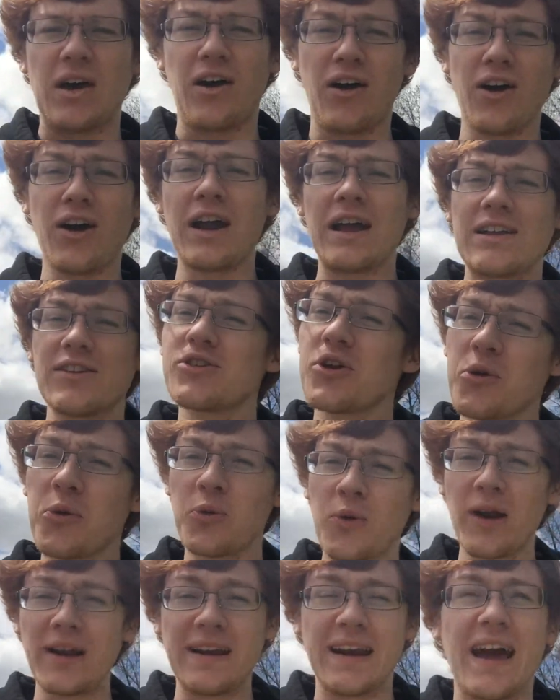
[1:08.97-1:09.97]
Alright, so
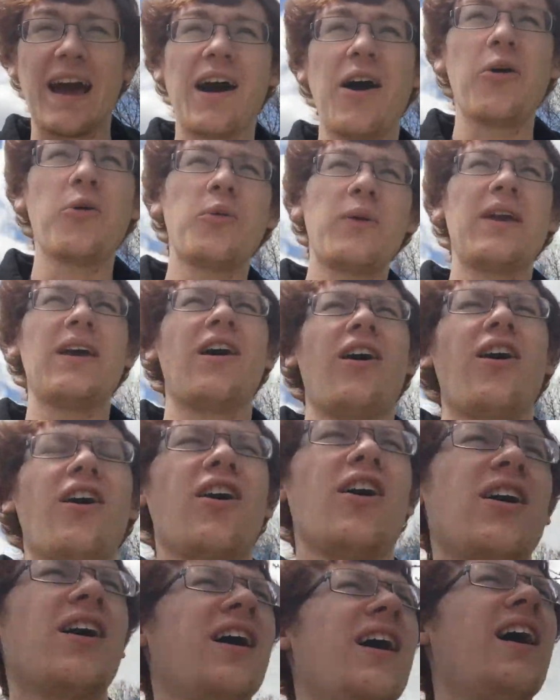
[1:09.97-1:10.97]
right now we
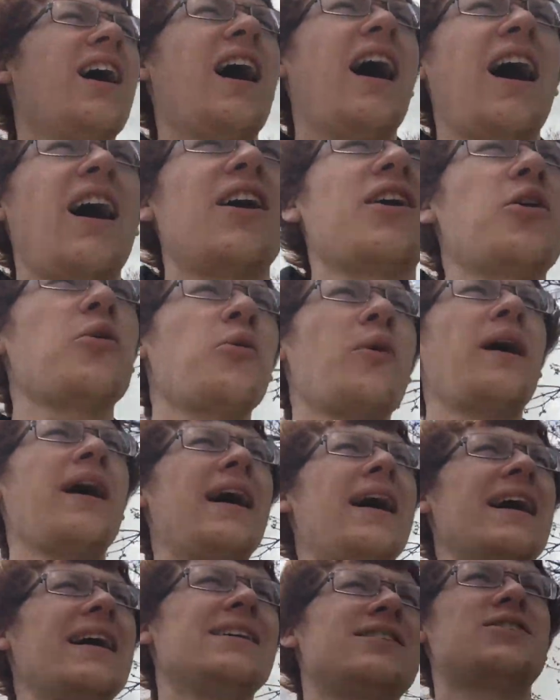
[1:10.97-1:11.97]
are on our
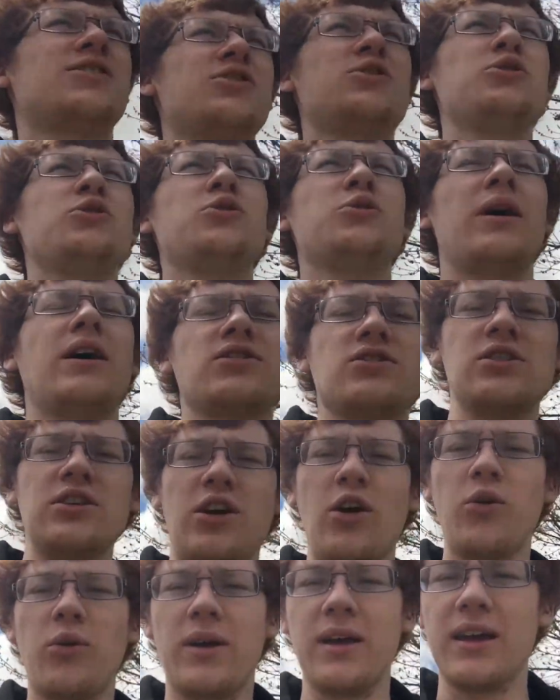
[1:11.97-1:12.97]
way to actually
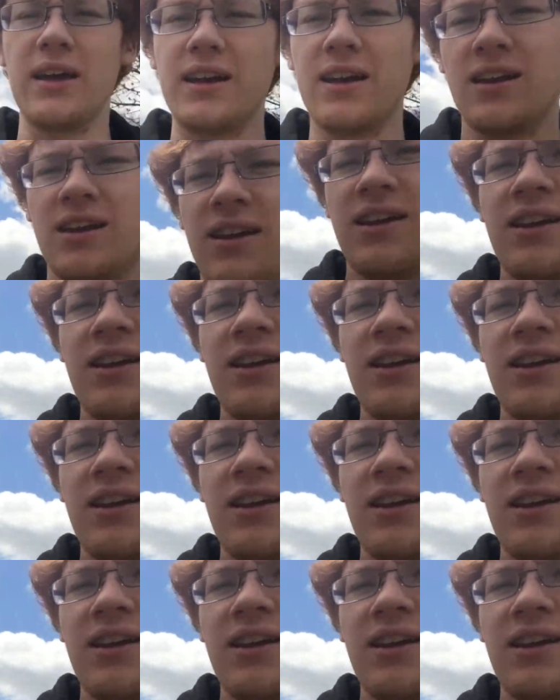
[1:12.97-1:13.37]
go get